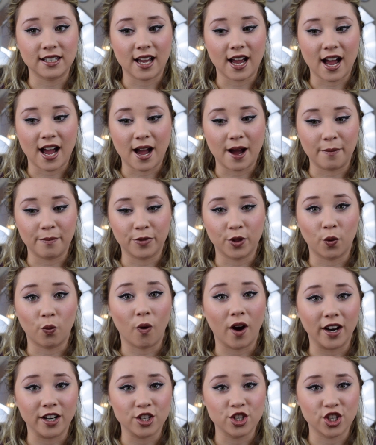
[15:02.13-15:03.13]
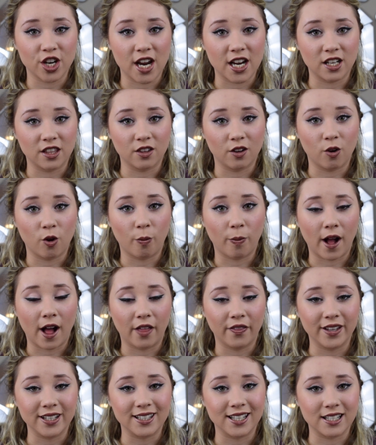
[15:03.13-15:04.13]
the one shade in the whole
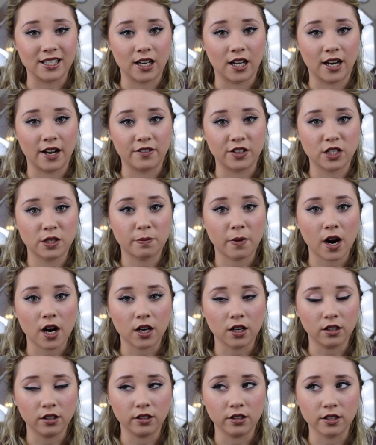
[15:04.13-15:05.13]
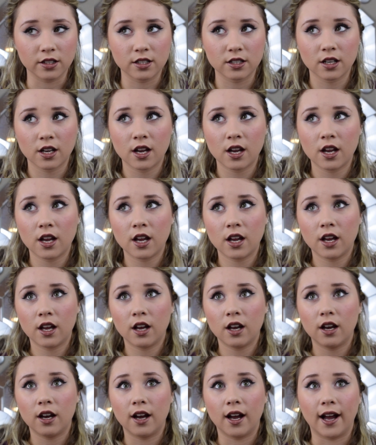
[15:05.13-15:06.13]
palette that does not have sparkles.
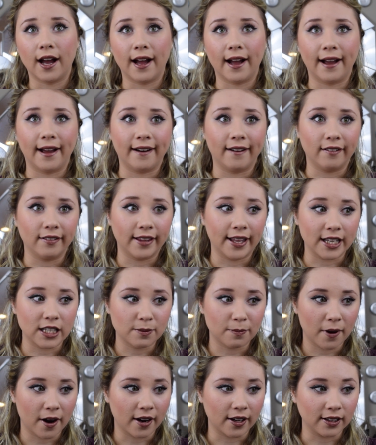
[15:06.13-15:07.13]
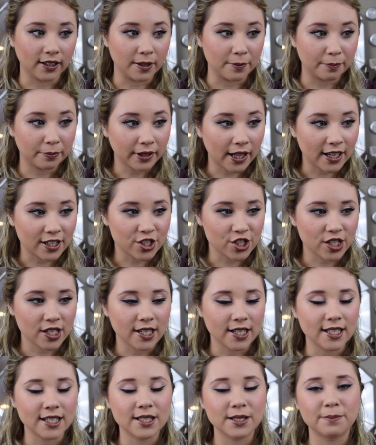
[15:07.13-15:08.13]
I don't like sparkly
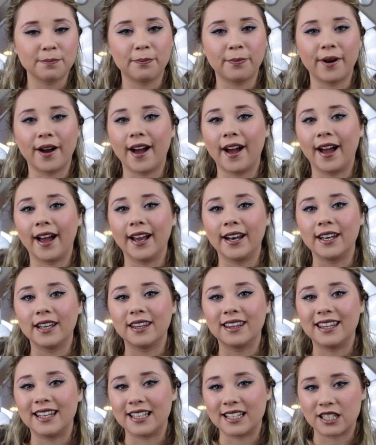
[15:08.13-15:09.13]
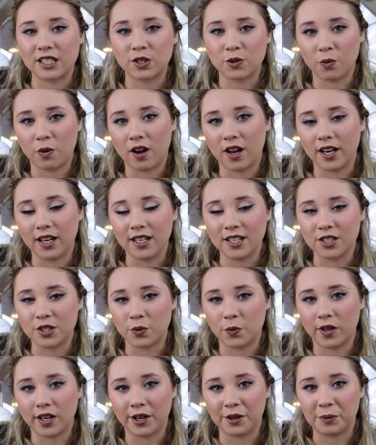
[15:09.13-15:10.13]
blushes, but this one is the
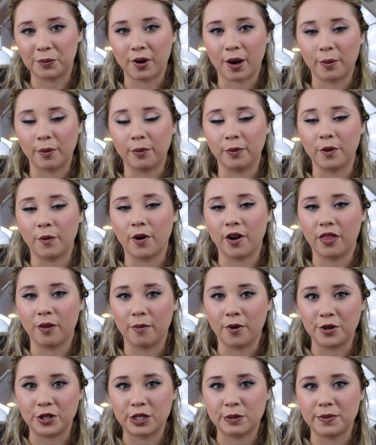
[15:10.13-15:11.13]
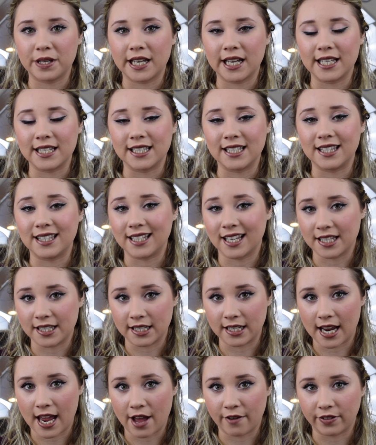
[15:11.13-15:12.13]
one I'd probably wear the most because it
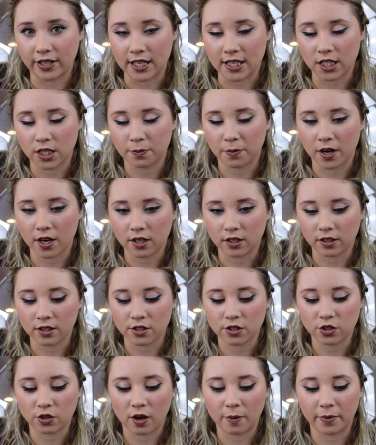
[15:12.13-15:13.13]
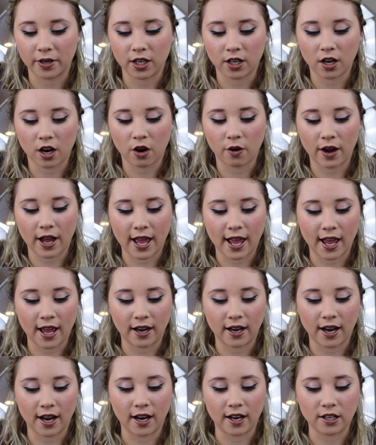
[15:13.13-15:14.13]
doesn't have any sparkles. So I'm going to go
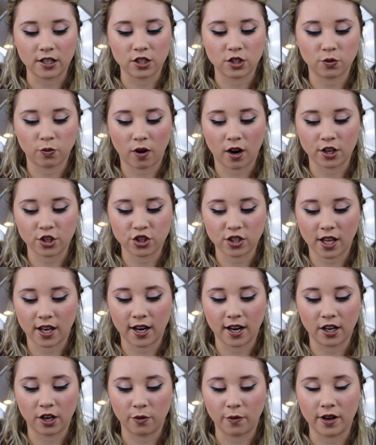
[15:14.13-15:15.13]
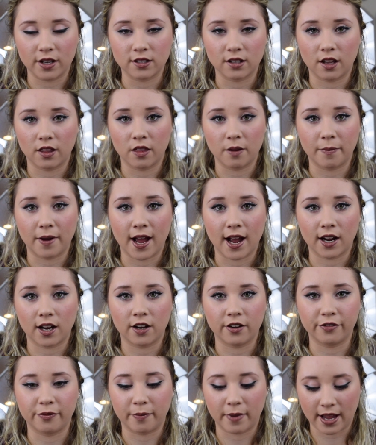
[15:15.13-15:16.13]
ahead and swatch that anyways on the back
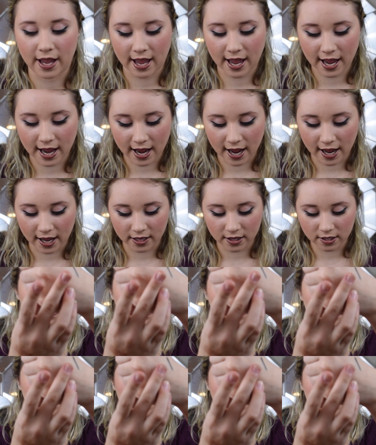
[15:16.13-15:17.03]
of my hand.